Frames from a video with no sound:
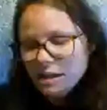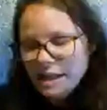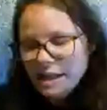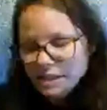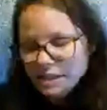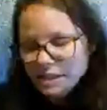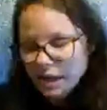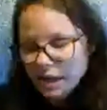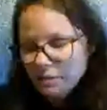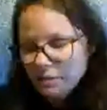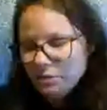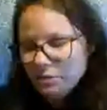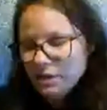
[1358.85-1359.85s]
Yes, he
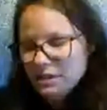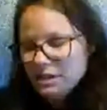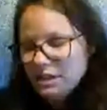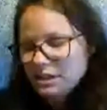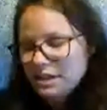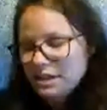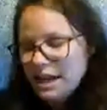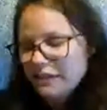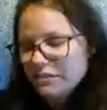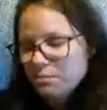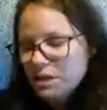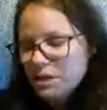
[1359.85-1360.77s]
cared about the president's staff,